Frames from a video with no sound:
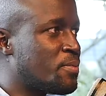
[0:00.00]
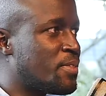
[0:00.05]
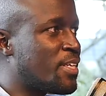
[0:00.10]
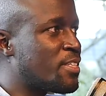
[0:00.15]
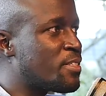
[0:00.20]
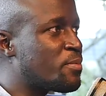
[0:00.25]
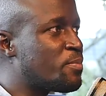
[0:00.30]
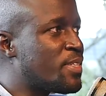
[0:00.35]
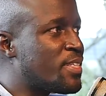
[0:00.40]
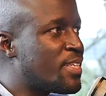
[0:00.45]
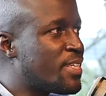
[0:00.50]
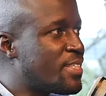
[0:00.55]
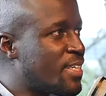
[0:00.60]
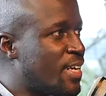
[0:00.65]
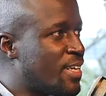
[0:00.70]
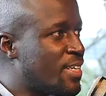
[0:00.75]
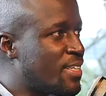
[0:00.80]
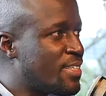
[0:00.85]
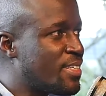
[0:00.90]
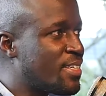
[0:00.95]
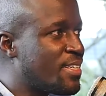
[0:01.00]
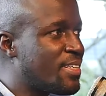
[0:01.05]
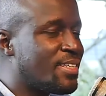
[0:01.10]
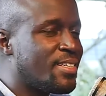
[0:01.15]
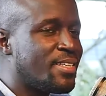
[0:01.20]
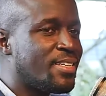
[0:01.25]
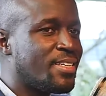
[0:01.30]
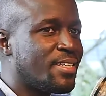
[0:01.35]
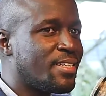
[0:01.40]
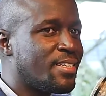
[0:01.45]
that's been the journey and
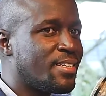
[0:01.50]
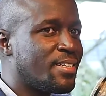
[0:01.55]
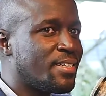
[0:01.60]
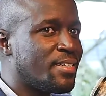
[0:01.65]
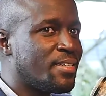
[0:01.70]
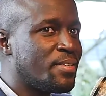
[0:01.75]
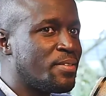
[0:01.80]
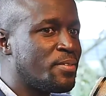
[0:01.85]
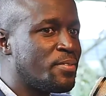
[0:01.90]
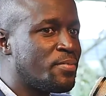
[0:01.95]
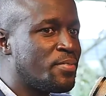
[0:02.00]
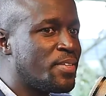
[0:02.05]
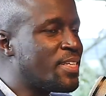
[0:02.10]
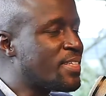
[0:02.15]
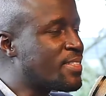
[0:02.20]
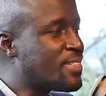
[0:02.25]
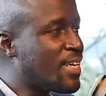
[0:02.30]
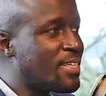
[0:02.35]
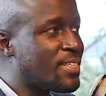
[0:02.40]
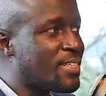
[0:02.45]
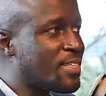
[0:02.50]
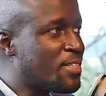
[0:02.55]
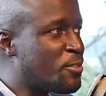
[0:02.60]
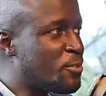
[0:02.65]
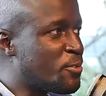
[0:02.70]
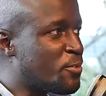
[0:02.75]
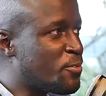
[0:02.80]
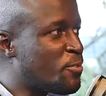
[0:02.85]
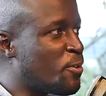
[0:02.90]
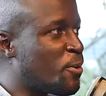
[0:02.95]
very excited
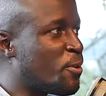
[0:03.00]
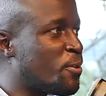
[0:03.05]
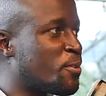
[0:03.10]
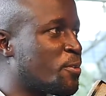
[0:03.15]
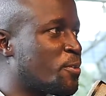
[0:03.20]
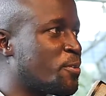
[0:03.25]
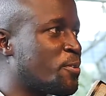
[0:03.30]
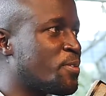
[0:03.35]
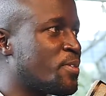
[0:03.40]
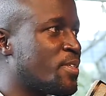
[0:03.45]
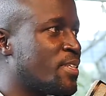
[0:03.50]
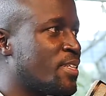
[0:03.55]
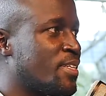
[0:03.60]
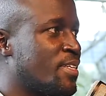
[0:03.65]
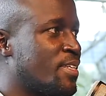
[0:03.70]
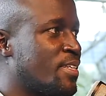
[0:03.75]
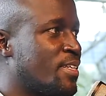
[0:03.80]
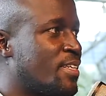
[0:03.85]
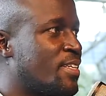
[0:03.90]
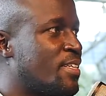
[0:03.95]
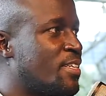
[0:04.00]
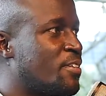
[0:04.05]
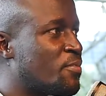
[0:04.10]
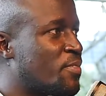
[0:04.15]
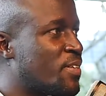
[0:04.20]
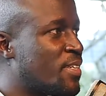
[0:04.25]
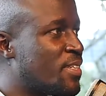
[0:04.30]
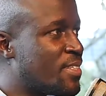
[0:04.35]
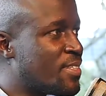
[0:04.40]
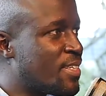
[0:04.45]
to follow through in
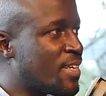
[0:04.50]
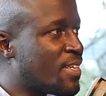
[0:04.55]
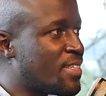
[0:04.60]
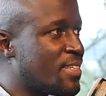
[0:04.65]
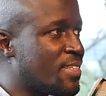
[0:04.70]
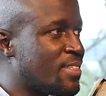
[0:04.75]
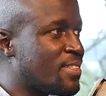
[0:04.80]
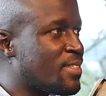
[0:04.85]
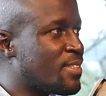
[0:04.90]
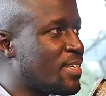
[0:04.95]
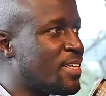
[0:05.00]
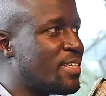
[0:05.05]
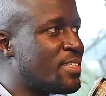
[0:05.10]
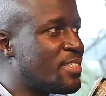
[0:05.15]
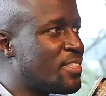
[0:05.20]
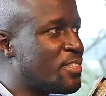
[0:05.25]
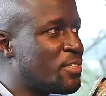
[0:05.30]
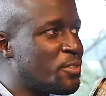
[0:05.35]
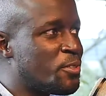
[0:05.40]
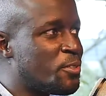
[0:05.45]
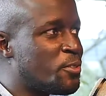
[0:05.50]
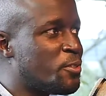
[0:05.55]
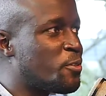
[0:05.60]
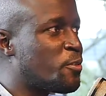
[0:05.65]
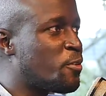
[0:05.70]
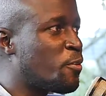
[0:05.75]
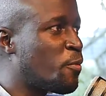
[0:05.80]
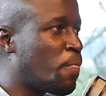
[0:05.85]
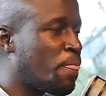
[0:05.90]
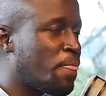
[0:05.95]
different sectors, NGO,
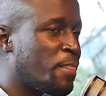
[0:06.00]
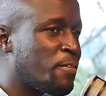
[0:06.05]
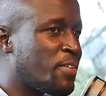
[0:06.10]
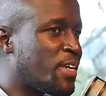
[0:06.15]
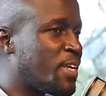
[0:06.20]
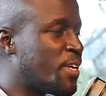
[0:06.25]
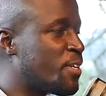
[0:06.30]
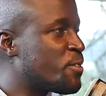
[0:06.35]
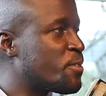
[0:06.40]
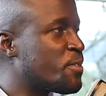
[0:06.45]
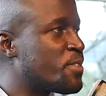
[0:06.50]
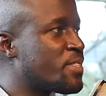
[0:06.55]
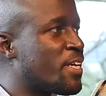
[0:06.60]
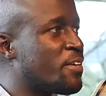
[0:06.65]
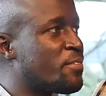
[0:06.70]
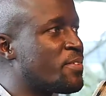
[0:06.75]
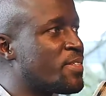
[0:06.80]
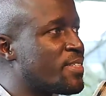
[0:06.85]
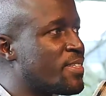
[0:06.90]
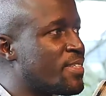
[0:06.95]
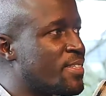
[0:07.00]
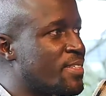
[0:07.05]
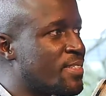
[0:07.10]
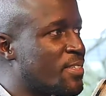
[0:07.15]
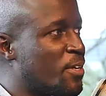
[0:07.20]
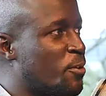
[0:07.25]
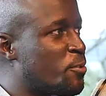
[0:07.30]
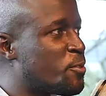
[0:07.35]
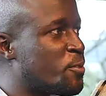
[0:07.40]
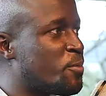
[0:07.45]
financial services,
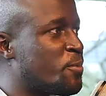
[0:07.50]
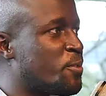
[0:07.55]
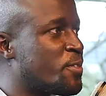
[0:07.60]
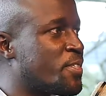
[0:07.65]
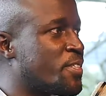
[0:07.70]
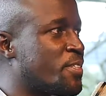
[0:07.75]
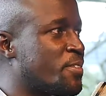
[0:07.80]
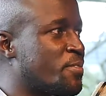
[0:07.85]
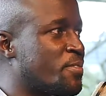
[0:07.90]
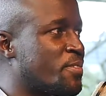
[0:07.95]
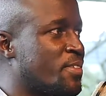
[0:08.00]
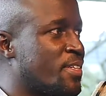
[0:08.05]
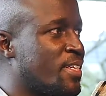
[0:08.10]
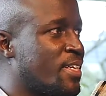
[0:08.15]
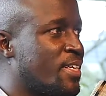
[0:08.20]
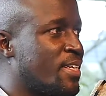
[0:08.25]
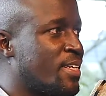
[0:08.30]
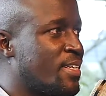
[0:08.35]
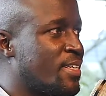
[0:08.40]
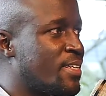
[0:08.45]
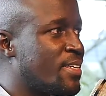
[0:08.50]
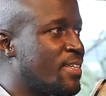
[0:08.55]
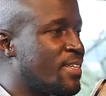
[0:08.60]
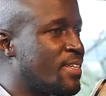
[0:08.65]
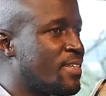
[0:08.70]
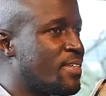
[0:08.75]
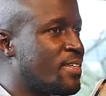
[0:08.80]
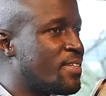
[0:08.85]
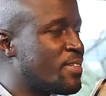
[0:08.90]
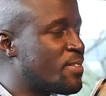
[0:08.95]
automotive.
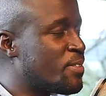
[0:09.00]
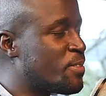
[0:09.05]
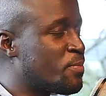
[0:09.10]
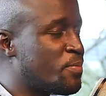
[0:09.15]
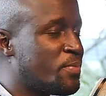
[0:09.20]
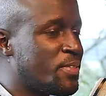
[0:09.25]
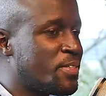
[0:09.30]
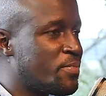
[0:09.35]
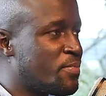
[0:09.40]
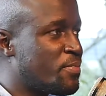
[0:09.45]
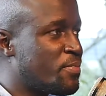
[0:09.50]
It's been